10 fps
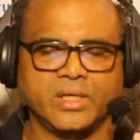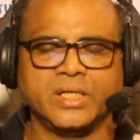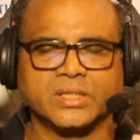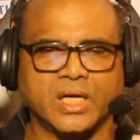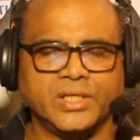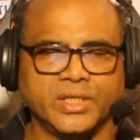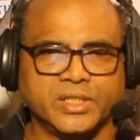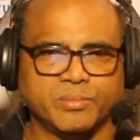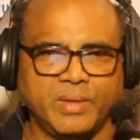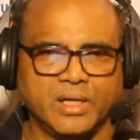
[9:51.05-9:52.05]
it is
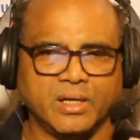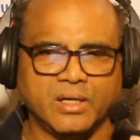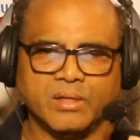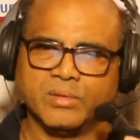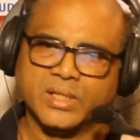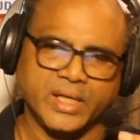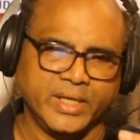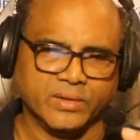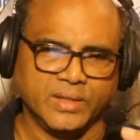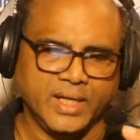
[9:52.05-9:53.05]
continuous uh,
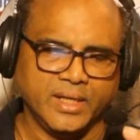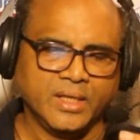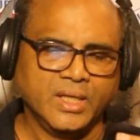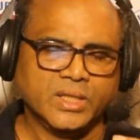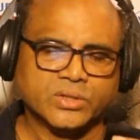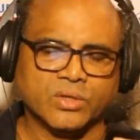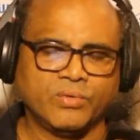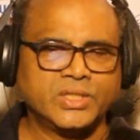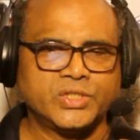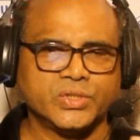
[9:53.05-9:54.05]
green only so
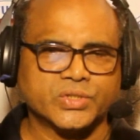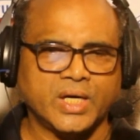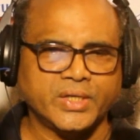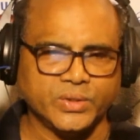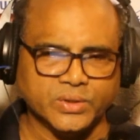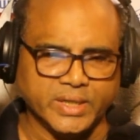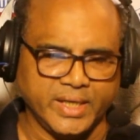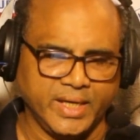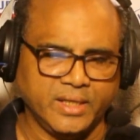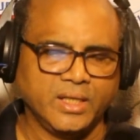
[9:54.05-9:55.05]
once you start
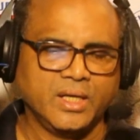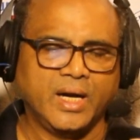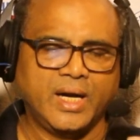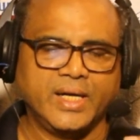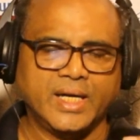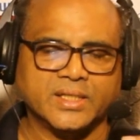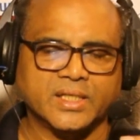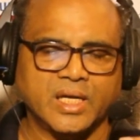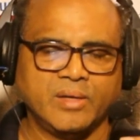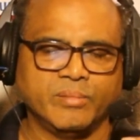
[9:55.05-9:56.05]
using it and at
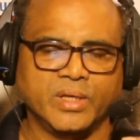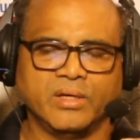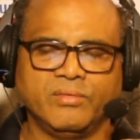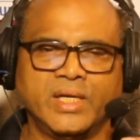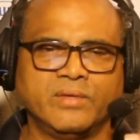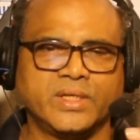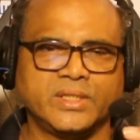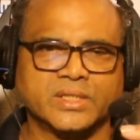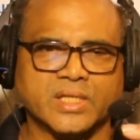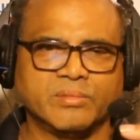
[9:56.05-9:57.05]
that time uh, whenever
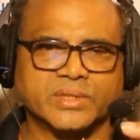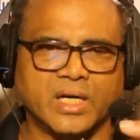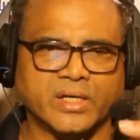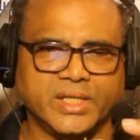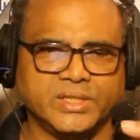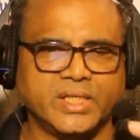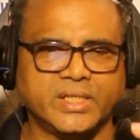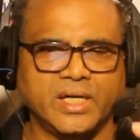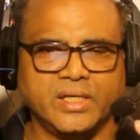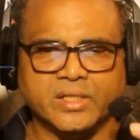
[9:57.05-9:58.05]
this comes orange
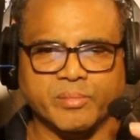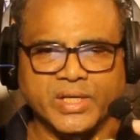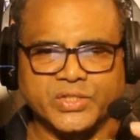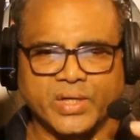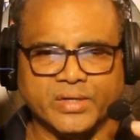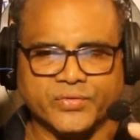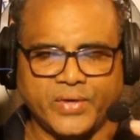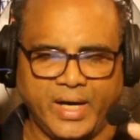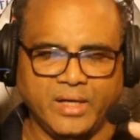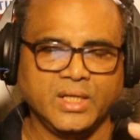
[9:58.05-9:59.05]
it, uh, it makes you
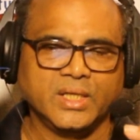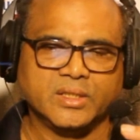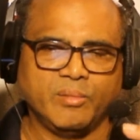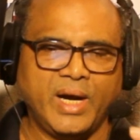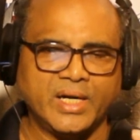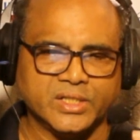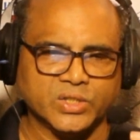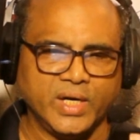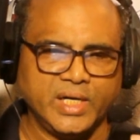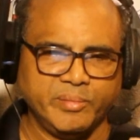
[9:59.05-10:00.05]
understand the battery
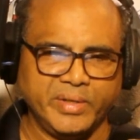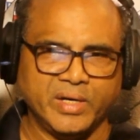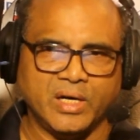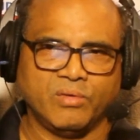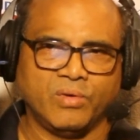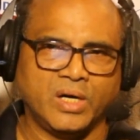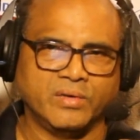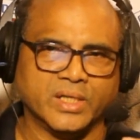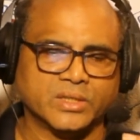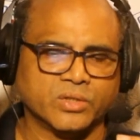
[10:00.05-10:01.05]
is going to be
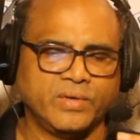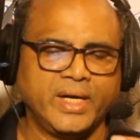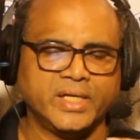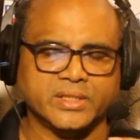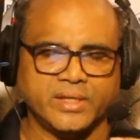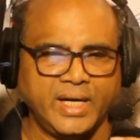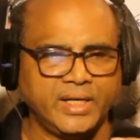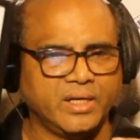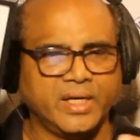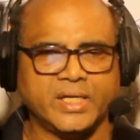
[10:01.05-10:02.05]
over uh, so when it is
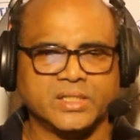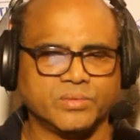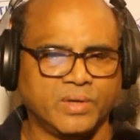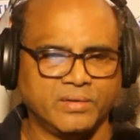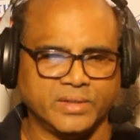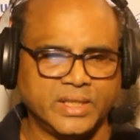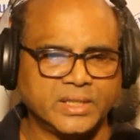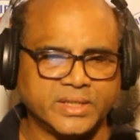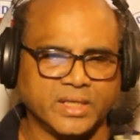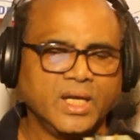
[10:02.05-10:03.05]
red it is over
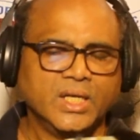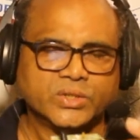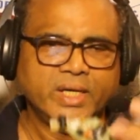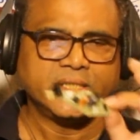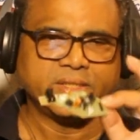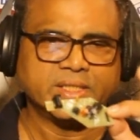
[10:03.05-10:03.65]
that's it so it is